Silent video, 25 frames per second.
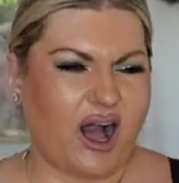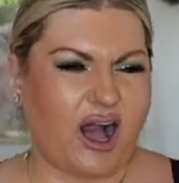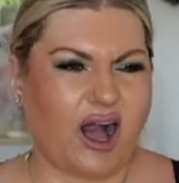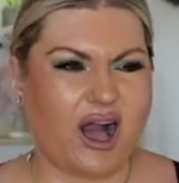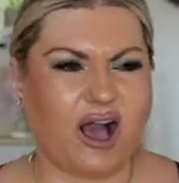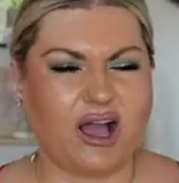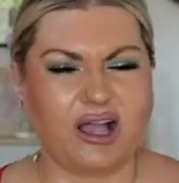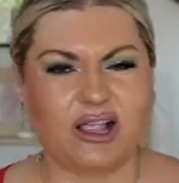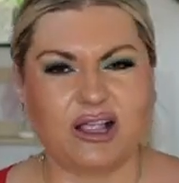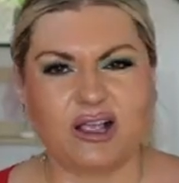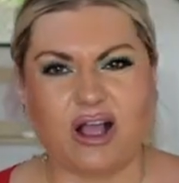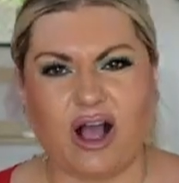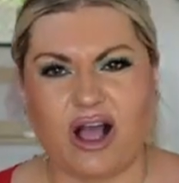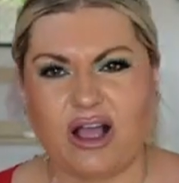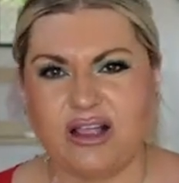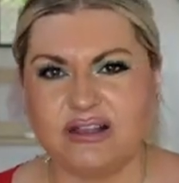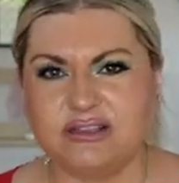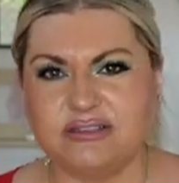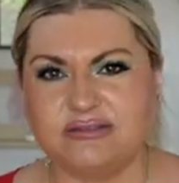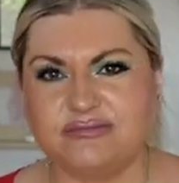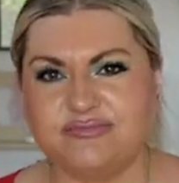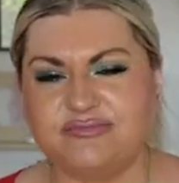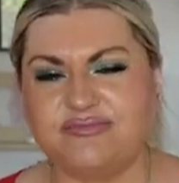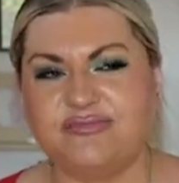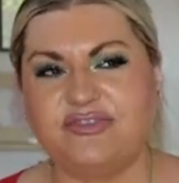
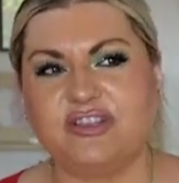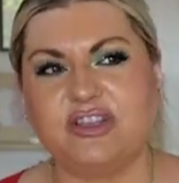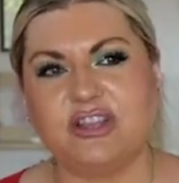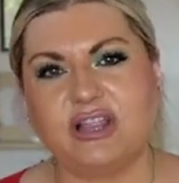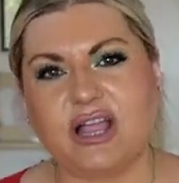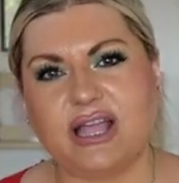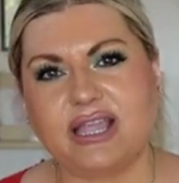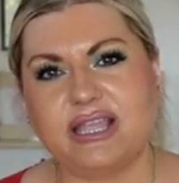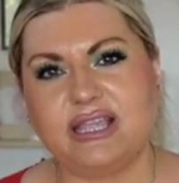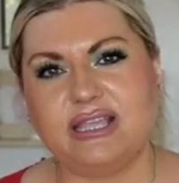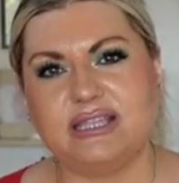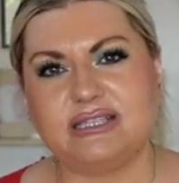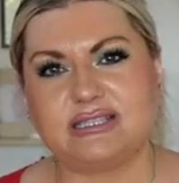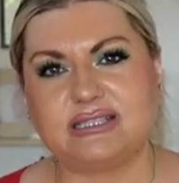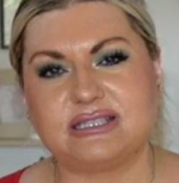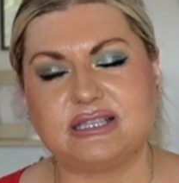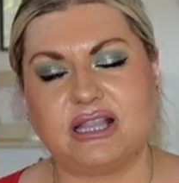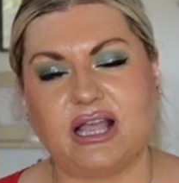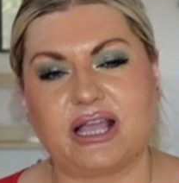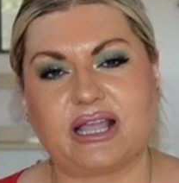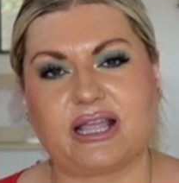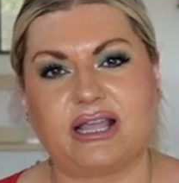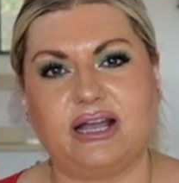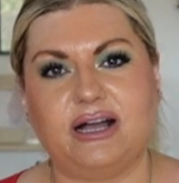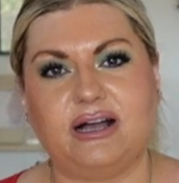I feel like it's
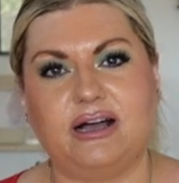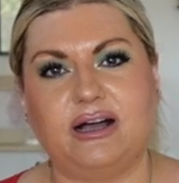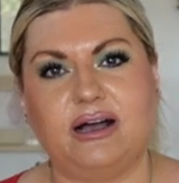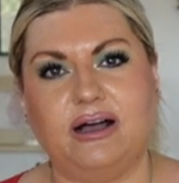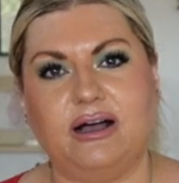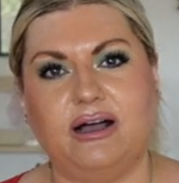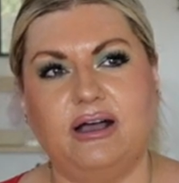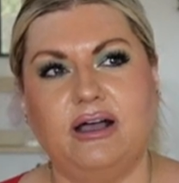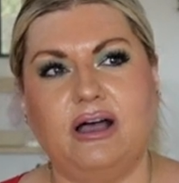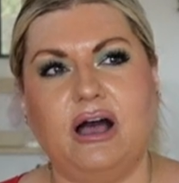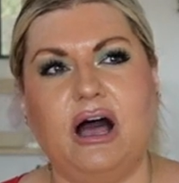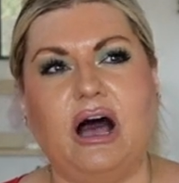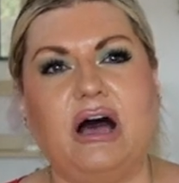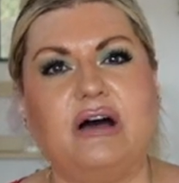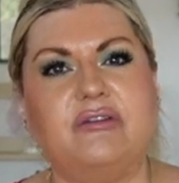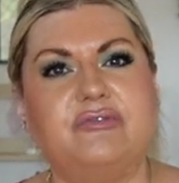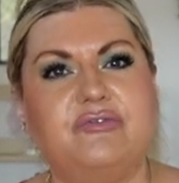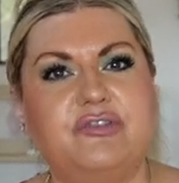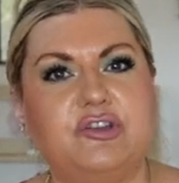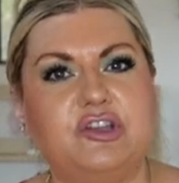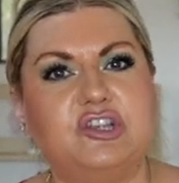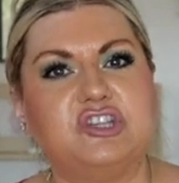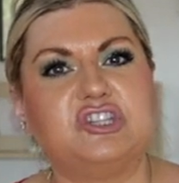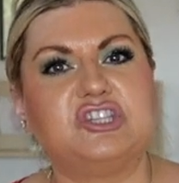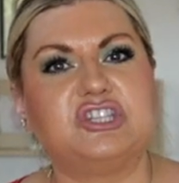like a
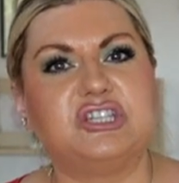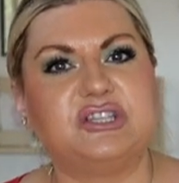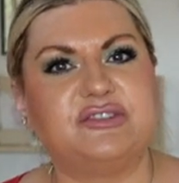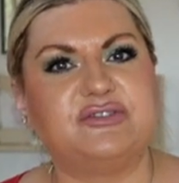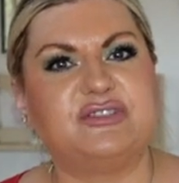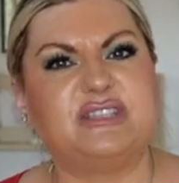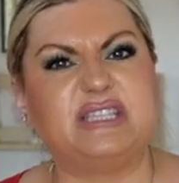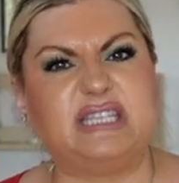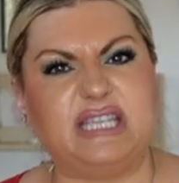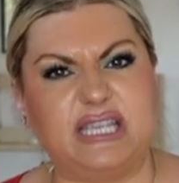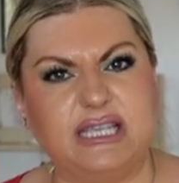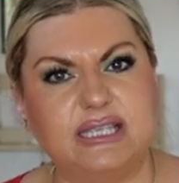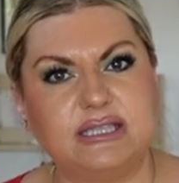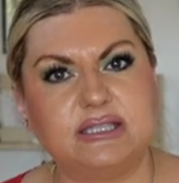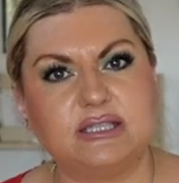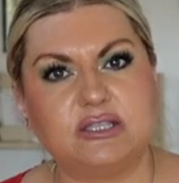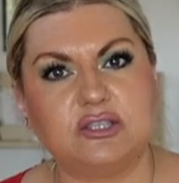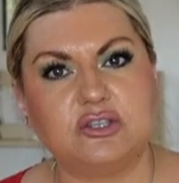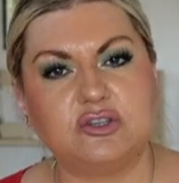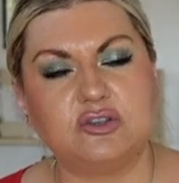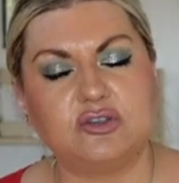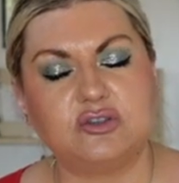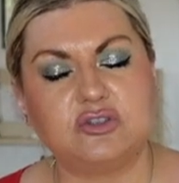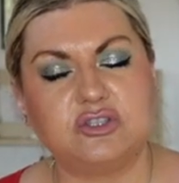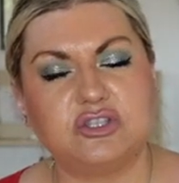version of
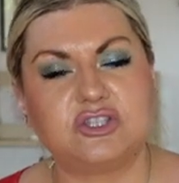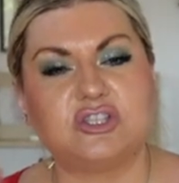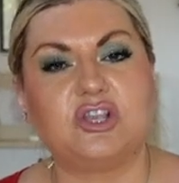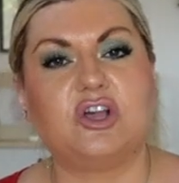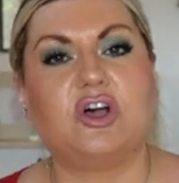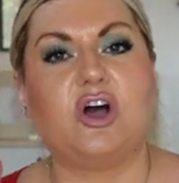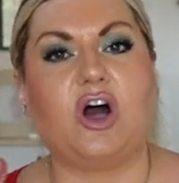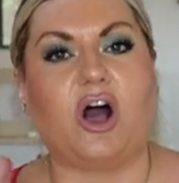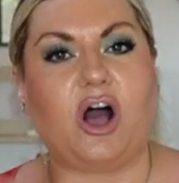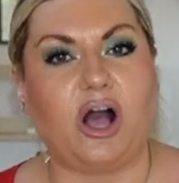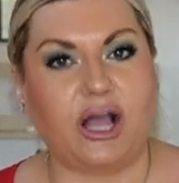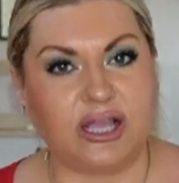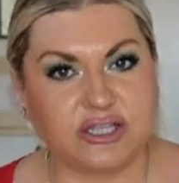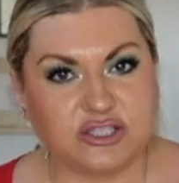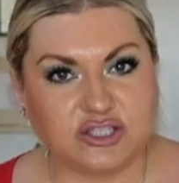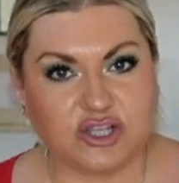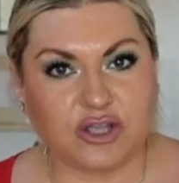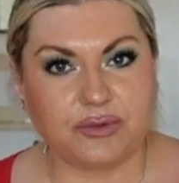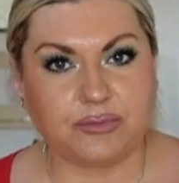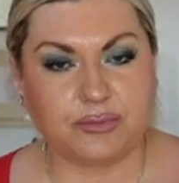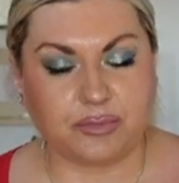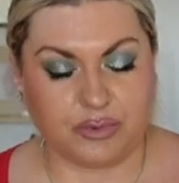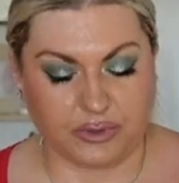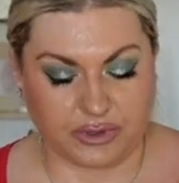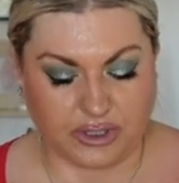tinsel, so I
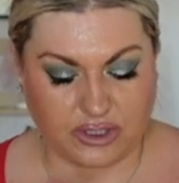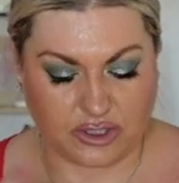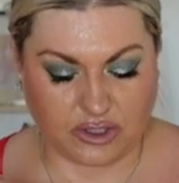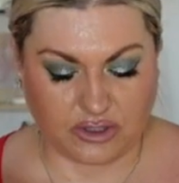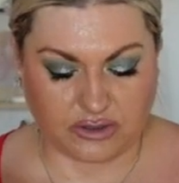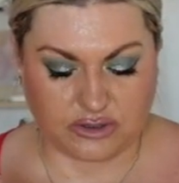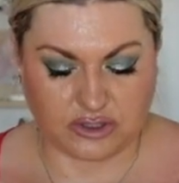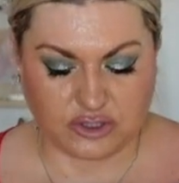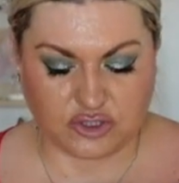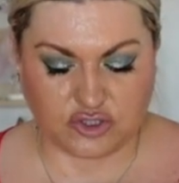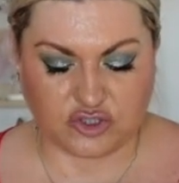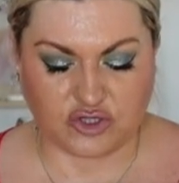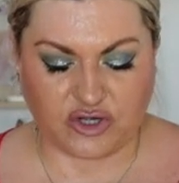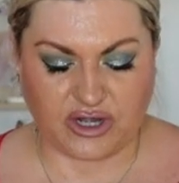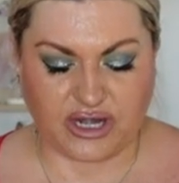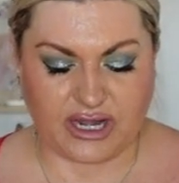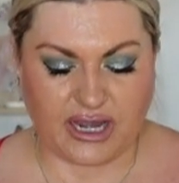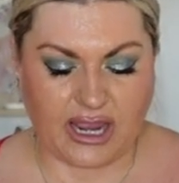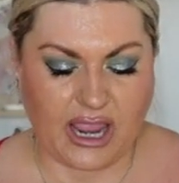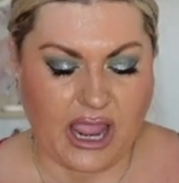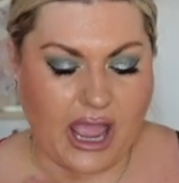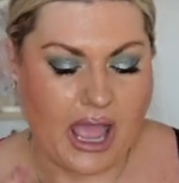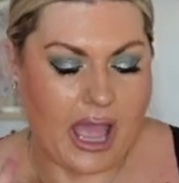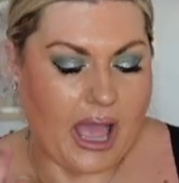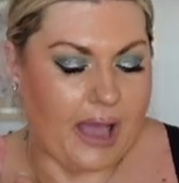don't put it on the
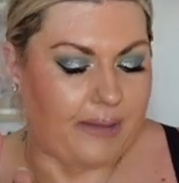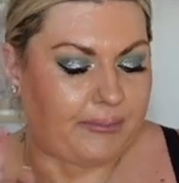tree.